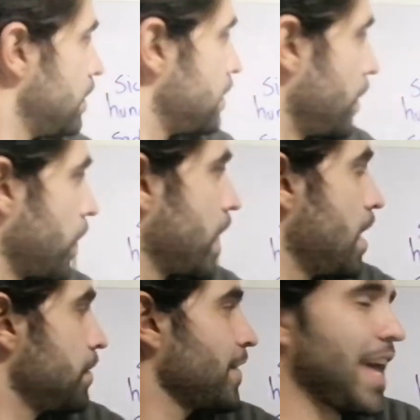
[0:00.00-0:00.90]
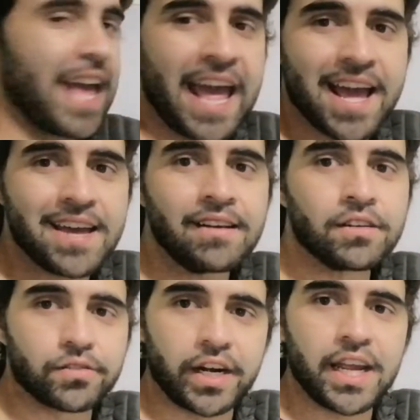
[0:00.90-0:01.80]
Then we have
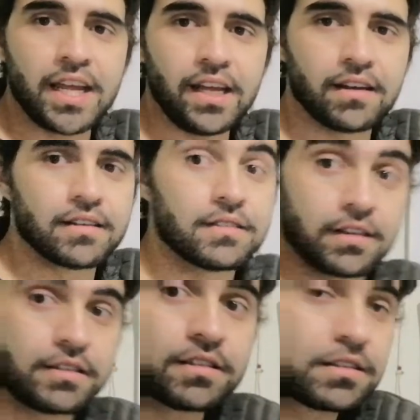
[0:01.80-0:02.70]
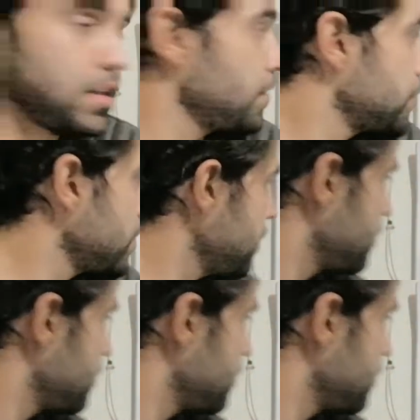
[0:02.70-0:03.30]
angry. This is different